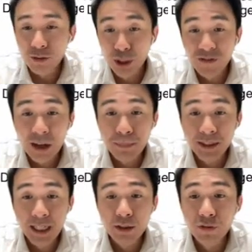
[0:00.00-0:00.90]
of
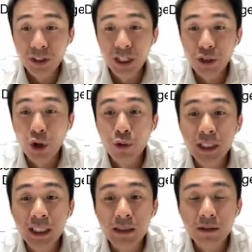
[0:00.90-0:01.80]
25% over here, you're
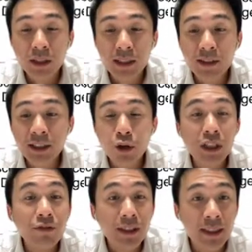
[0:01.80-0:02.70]
only, the DLC
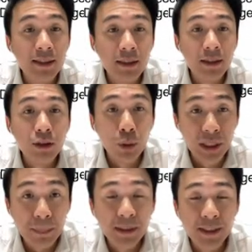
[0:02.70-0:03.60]
only returned
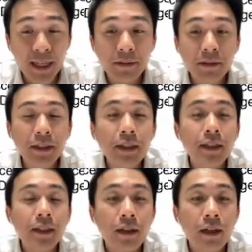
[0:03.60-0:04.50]
20%
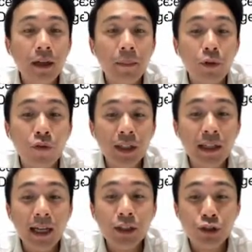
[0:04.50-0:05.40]
um, over the
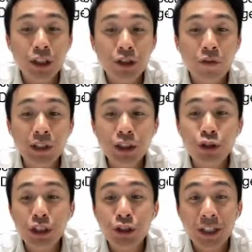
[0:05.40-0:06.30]
last three, over these
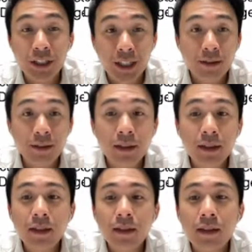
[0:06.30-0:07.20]
three trading days.
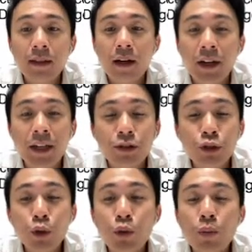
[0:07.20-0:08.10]
Okay,
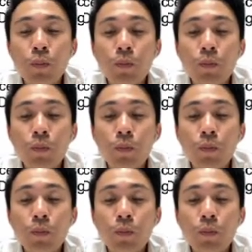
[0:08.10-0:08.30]
so